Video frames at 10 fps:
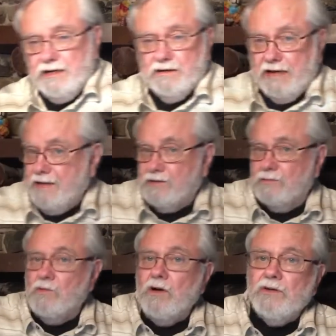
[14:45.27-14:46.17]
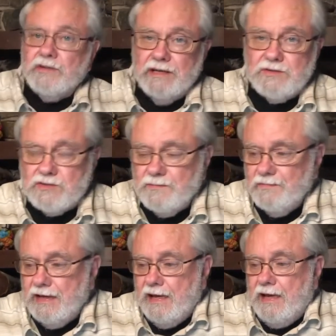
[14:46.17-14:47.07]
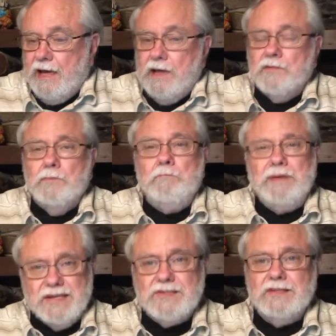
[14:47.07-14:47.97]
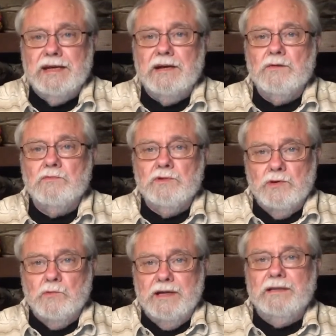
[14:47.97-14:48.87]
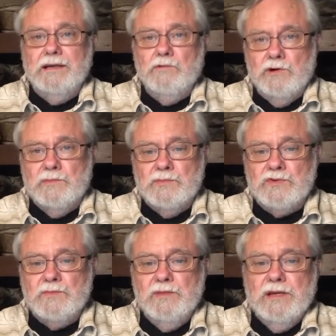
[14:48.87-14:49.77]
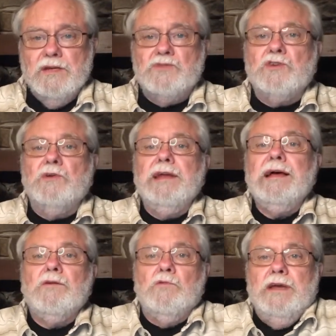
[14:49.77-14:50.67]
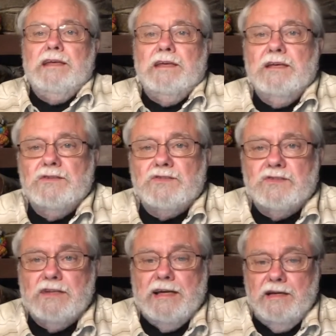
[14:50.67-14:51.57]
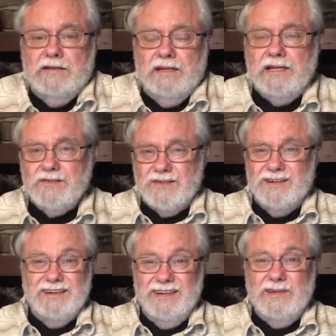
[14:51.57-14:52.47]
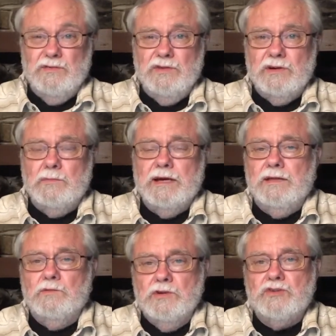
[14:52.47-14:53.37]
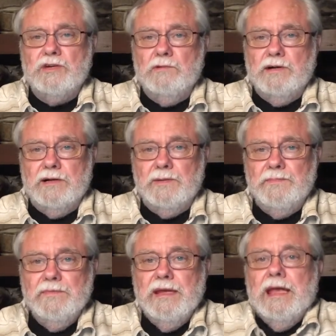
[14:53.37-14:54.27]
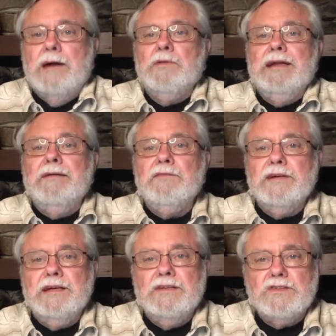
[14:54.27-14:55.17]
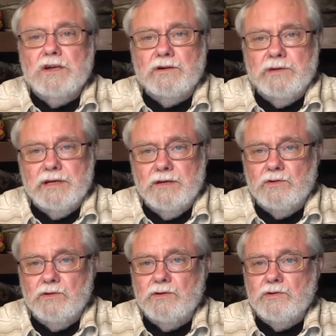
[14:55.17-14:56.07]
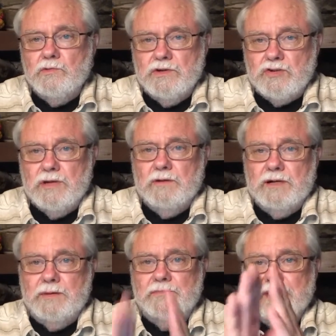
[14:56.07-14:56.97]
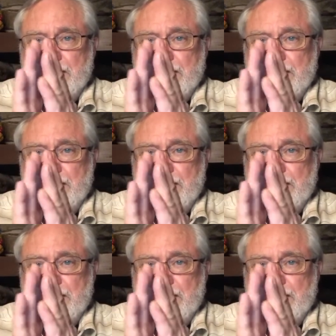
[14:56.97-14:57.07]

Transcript: he liked the walnuts, the best thing were the wiggly worms. So now Winkie has decided that he's going to live there by the wishing well. And whenever he gets hungry, he'll go to the wishing well